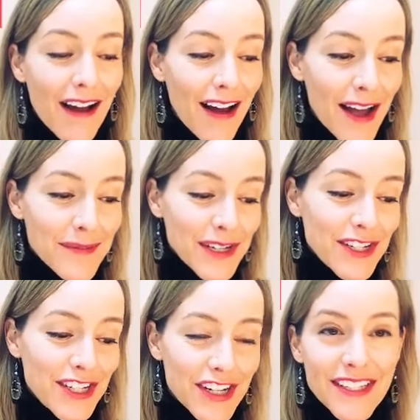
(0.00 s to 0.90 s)
I'm going to
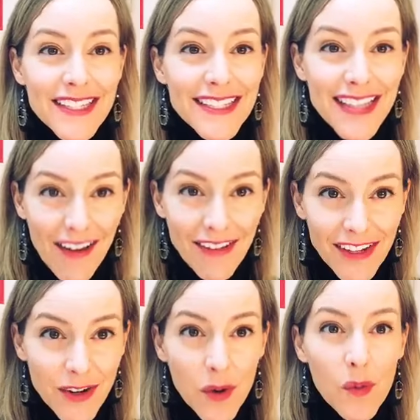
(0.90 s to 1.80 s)
share
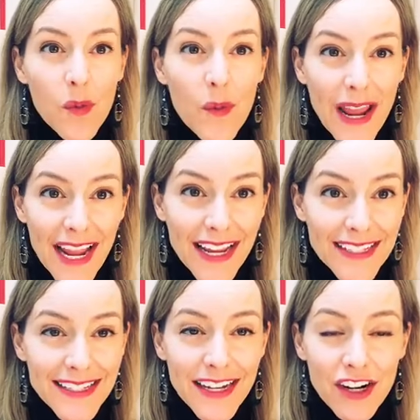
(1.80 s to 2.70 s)
7
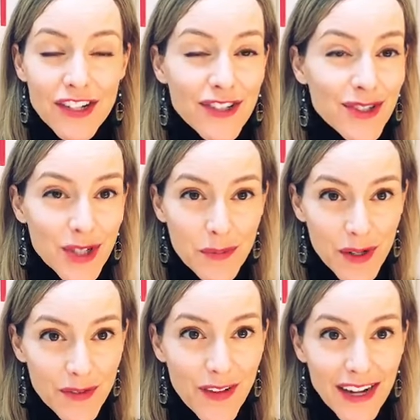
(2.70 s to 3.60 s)
ways that are super
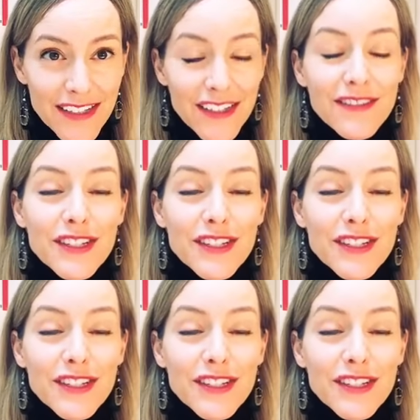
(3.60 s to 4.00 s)
effective,